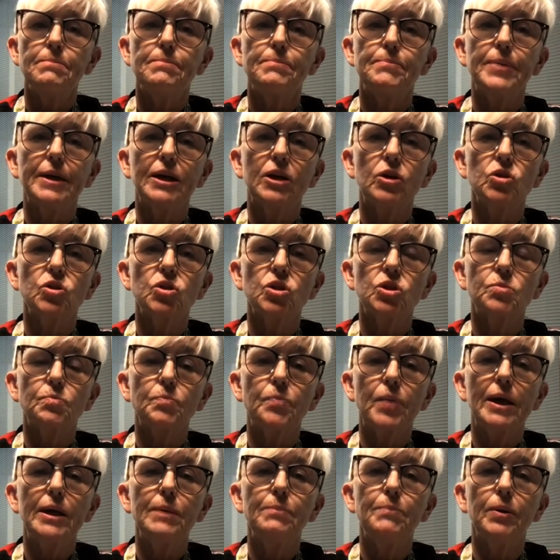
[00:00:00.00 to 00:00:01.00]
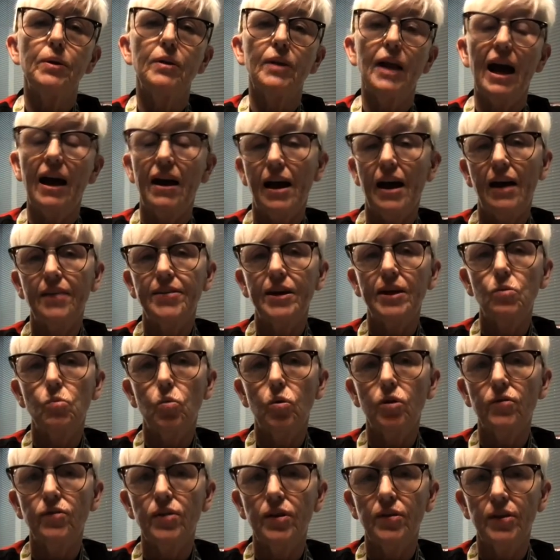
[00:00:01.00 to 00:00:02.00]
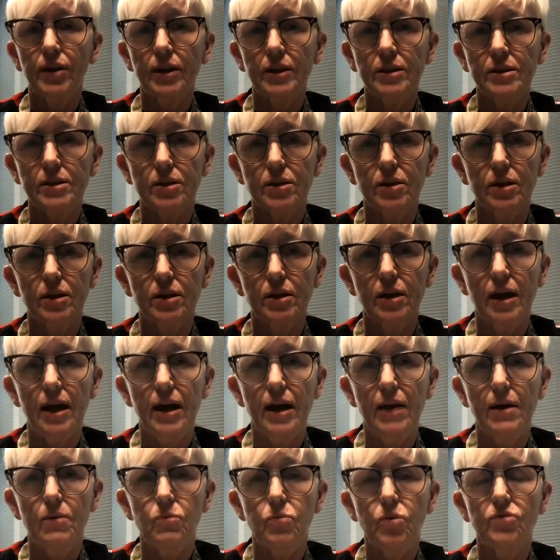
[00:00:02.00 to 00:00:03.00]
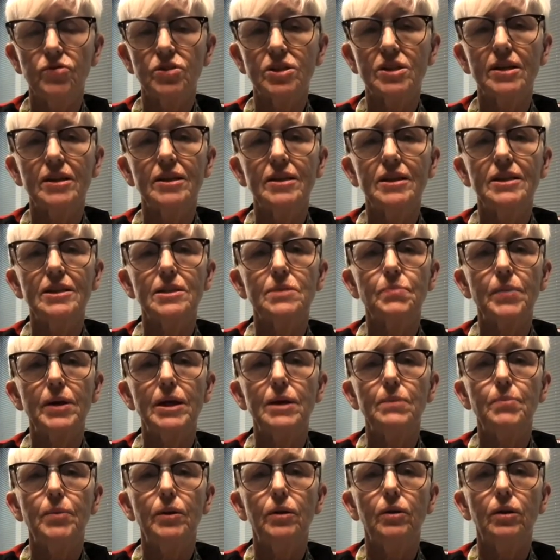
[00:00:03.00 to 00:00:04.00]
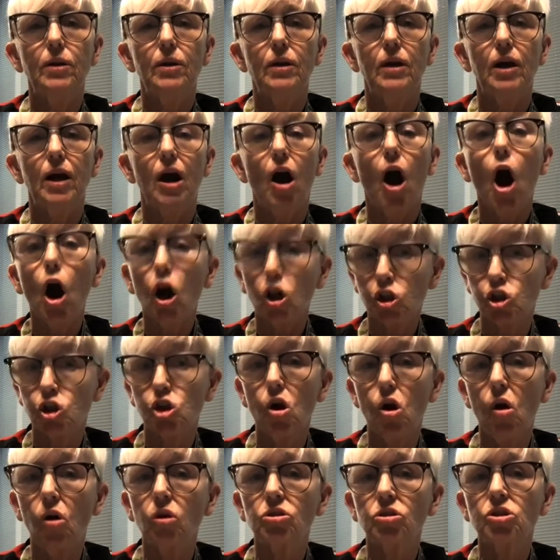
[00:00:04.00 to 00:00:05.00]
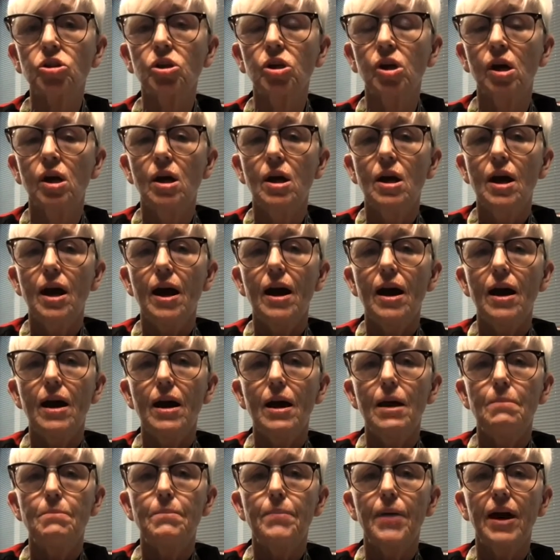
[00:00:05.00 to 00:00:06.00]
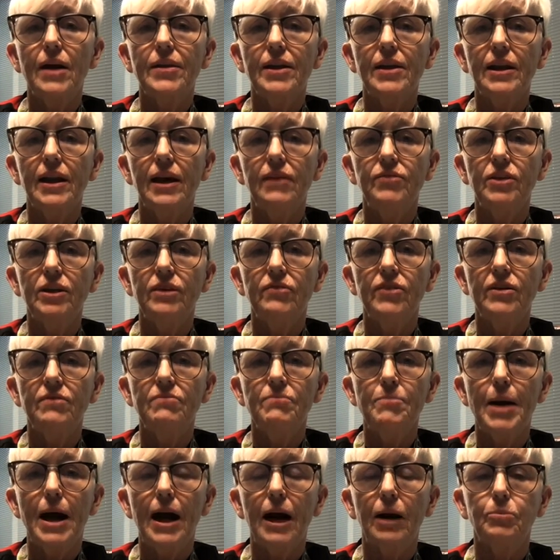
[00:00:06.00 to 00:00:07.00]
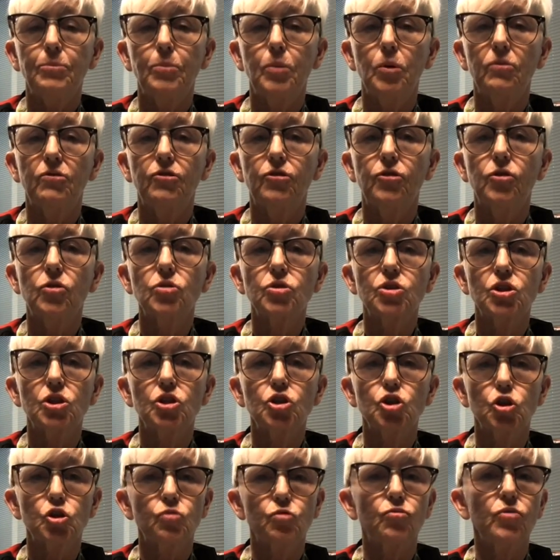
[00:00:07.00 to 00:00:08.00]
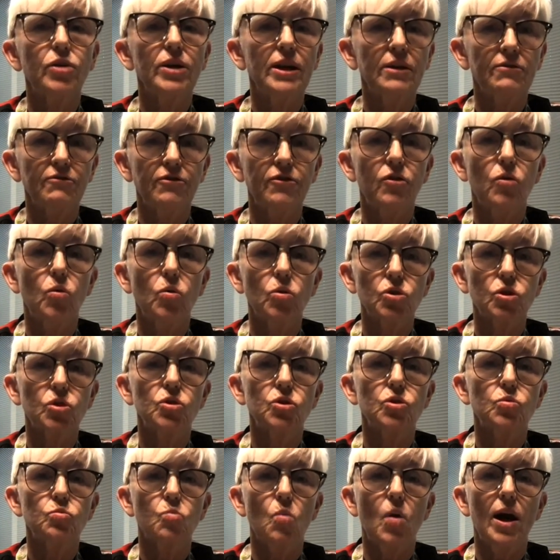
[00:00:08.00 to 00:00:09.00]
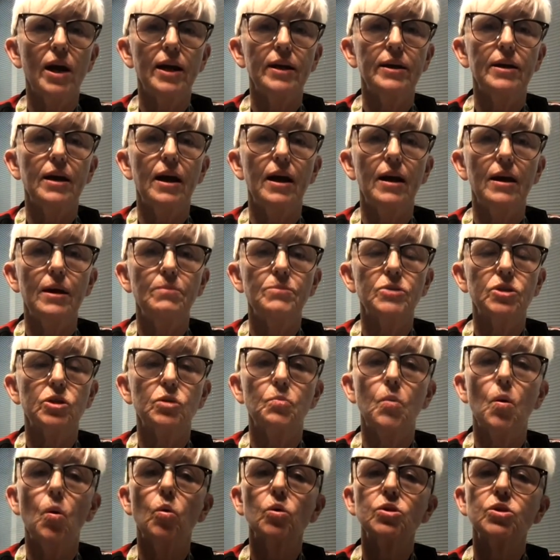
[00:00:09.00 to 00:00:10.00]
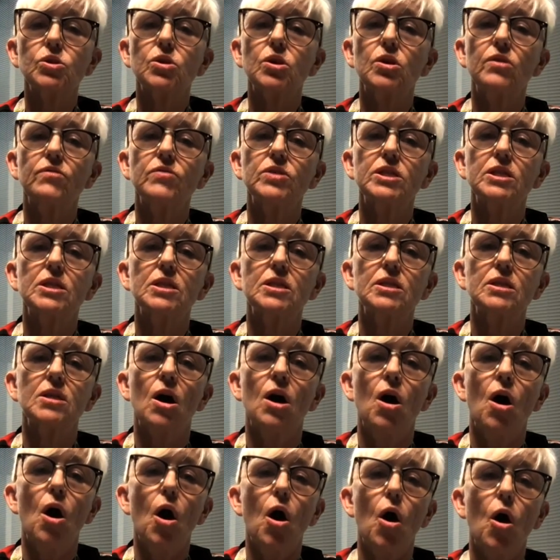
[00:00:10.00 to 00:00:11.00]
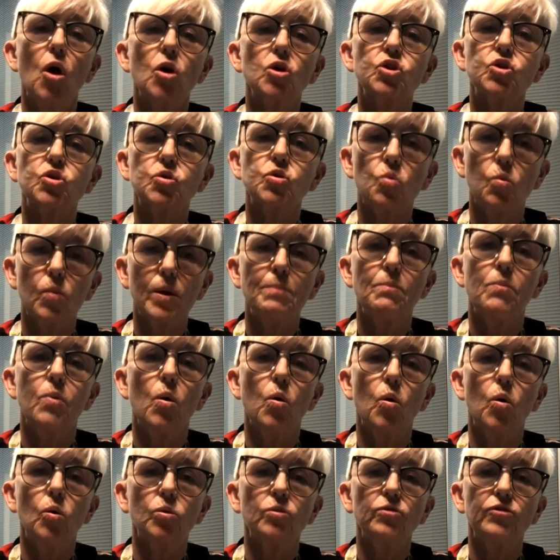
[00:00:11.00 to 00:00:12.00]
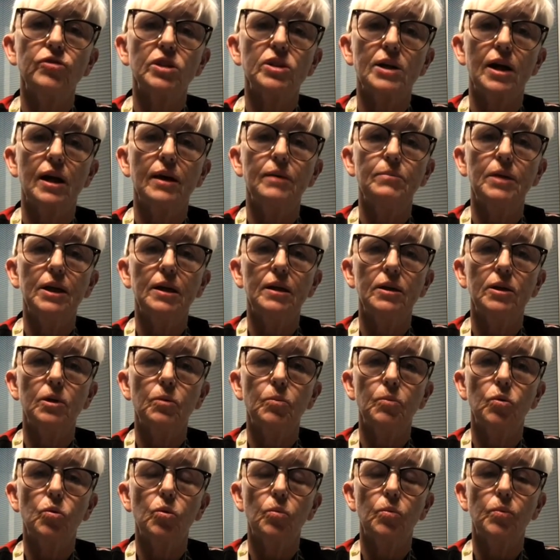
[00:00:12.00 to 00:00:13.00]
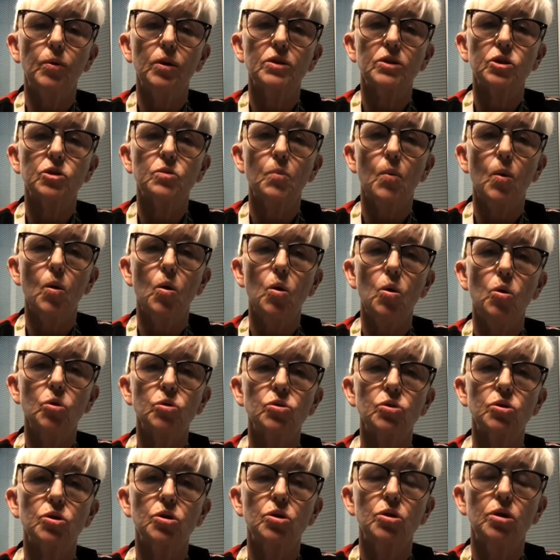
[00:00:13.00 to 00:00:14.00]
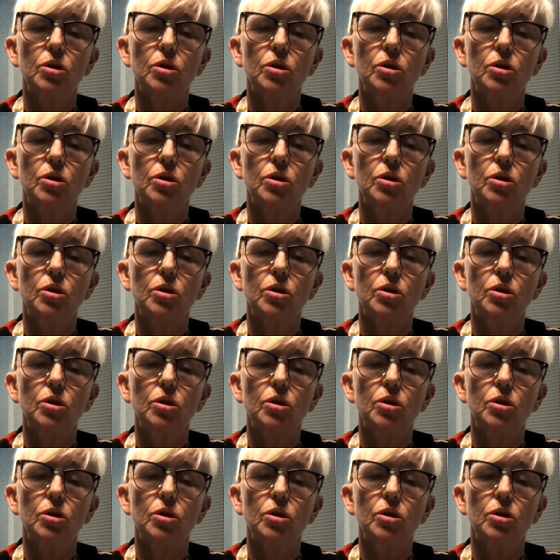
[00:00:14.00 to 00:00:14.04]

because people, I think one of the things that we've seen is people are shocked by the level of impact, but for us it just reinforces why support services are so important for timely and appropriate support.